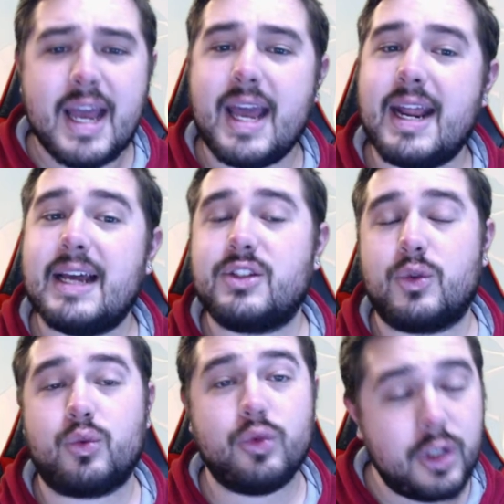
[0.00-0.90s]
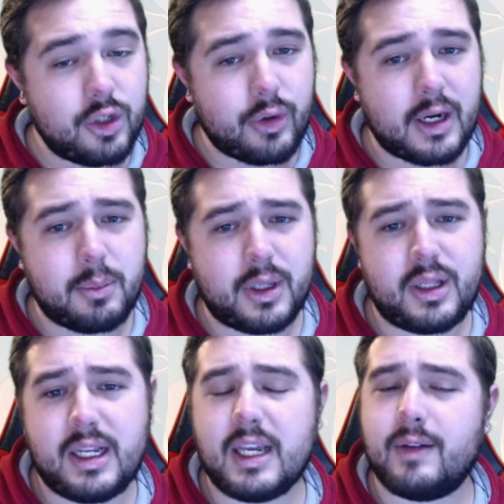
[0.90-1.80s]
it has a really great
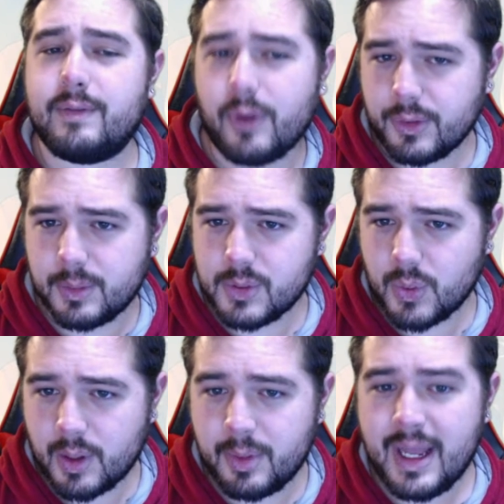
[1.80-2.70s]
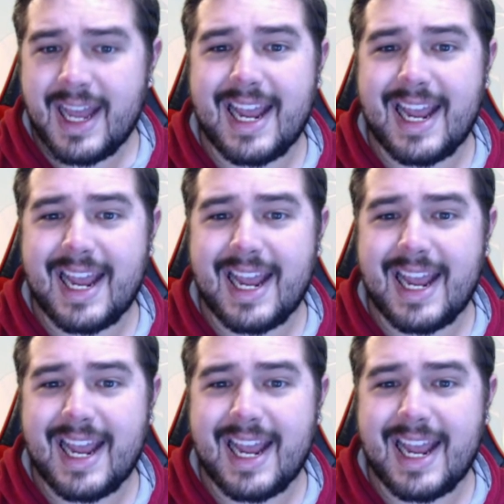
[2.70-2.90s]
ability in Volt Absorb,